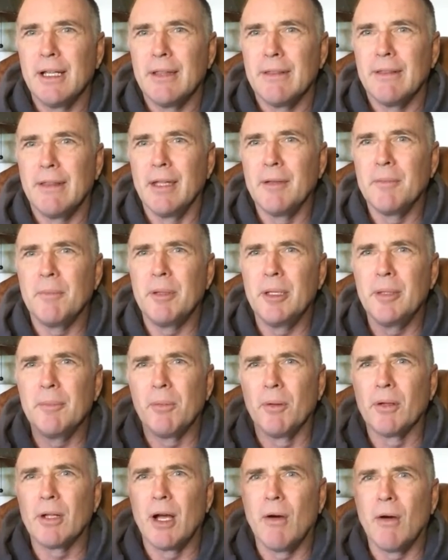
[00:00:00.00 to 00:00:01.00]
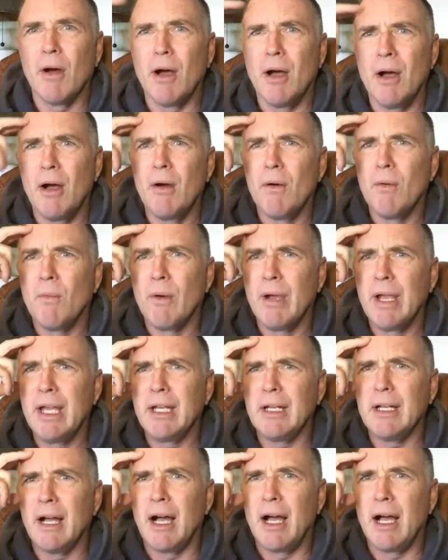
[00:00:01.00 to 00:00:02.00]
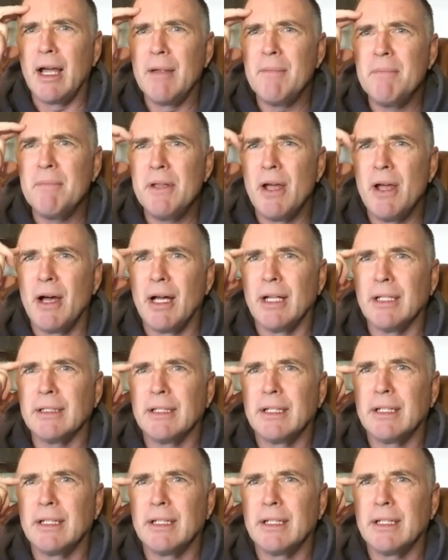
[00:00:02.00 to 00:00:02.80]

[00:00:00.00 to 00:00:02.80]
then people go, oh, wait, I'm not